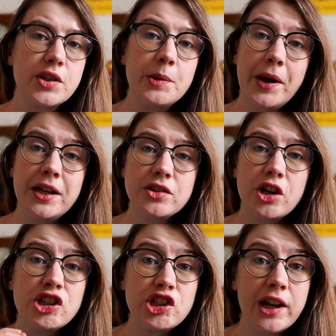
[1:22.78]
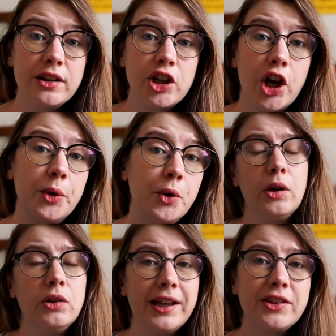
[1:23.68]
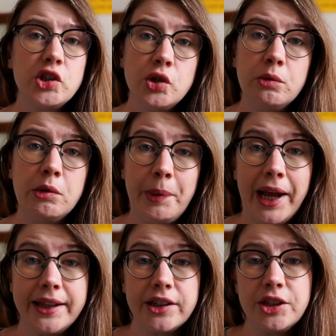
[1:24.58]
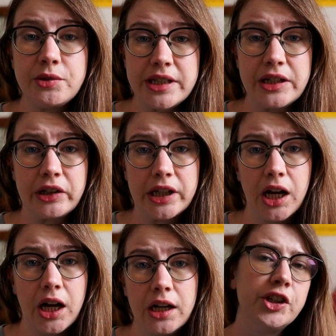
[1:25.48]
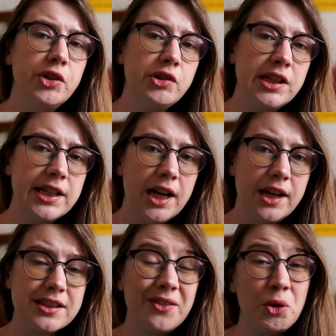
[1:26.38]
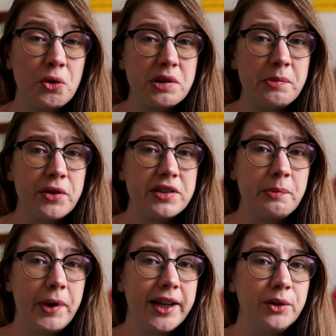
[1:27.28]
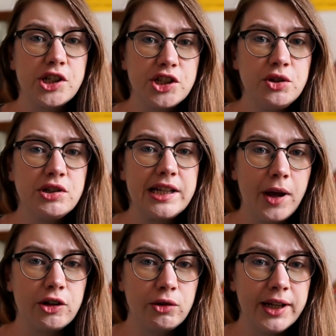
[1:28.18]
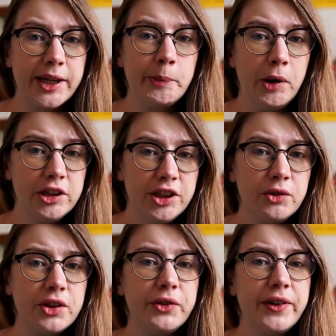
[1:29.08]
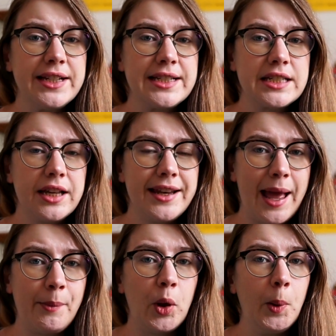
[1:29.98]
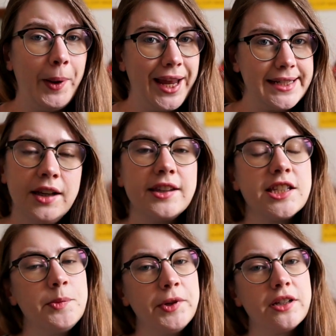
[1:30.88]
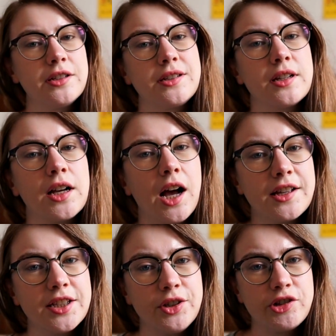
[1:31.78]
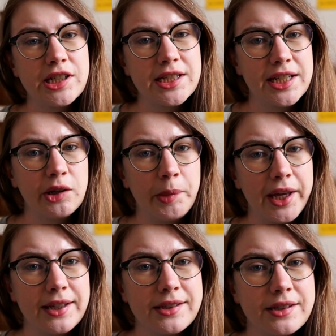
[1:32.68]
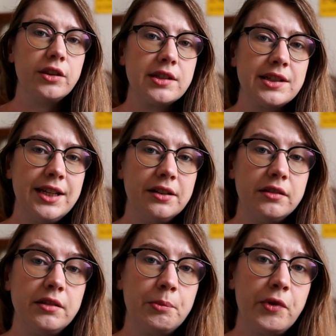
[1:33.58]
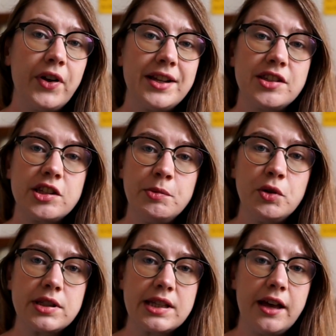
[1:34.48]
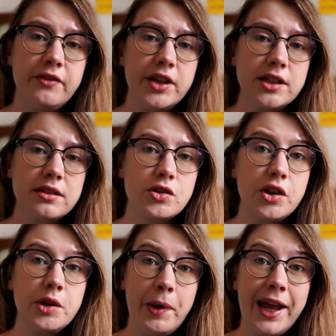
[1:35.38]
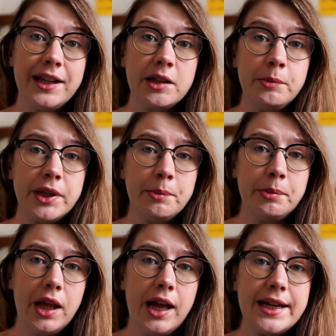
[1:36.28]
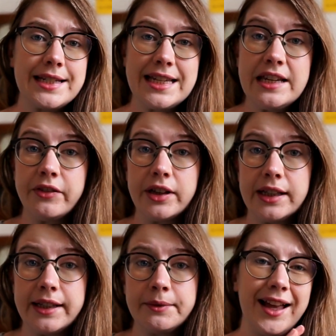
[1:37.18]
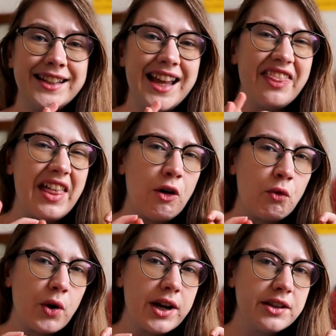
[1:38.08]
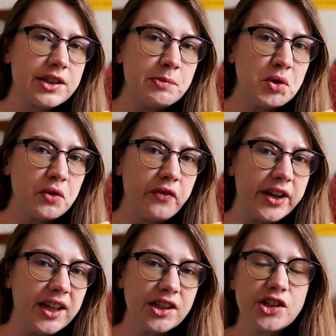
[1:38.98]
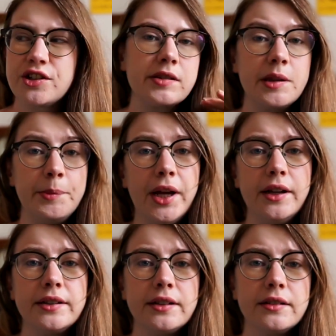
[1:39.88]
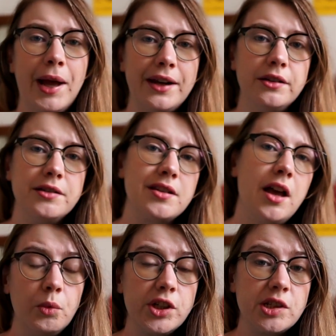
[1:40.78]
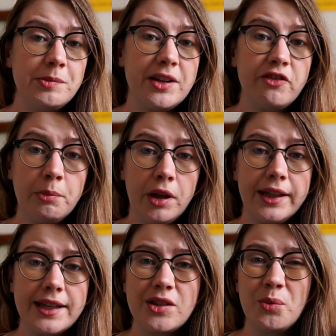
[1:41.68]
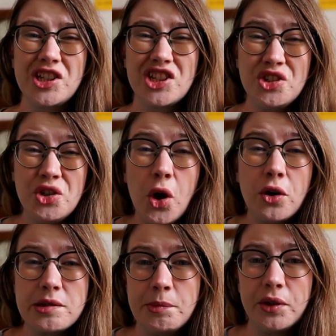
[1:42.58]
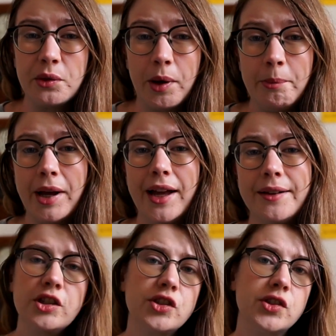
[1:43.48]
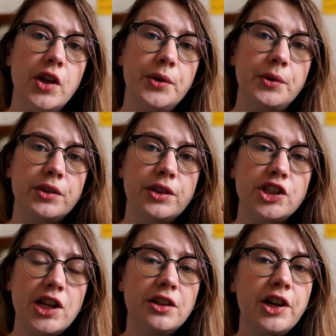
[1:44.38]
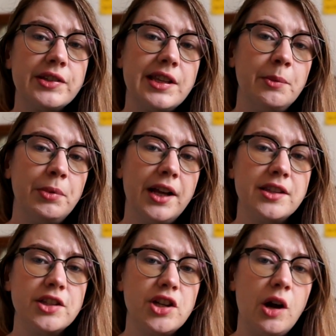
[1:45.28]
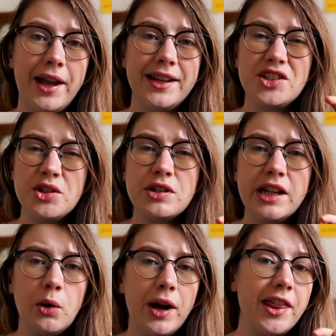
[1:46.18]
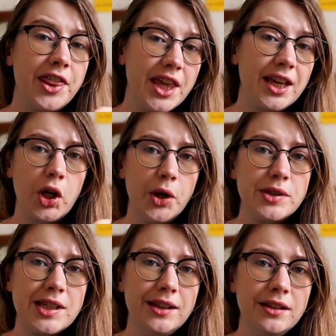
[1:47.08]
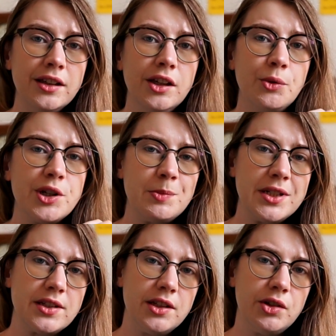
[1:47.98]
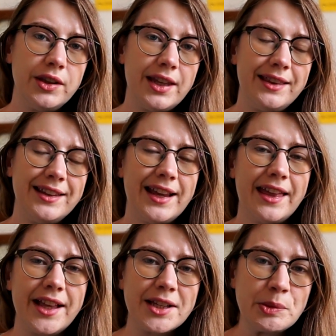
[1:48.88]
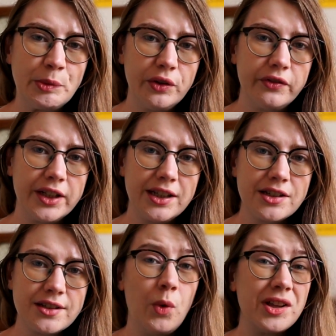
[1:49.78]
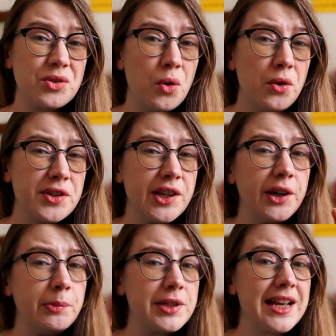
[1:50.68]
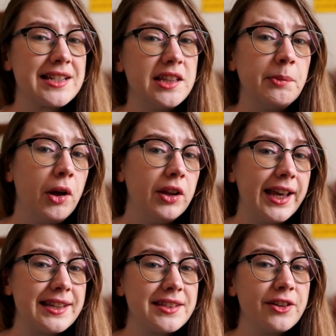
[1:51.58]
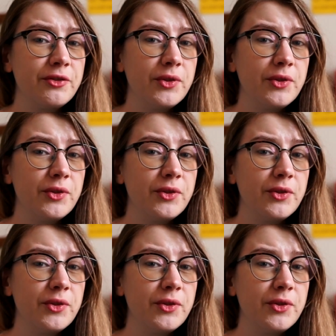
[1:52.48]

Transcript: the Burton's got a gel coat, unlike the normal paint that you see on a car. Usually cars have automotive paint, which is usually acrylic polyurethane enamel paint. This is because cars are usually steel-based. The steel provides a smooth surface so that the paint can be applied evenly and get that real smooth finish. So the Burton panels, which is made from polyester, which is not smooth when bare. So the gel coat is then applied to the top and it's usually quite a thick coating, which means that you can then get that smooth finish, whilst also protecting the polyester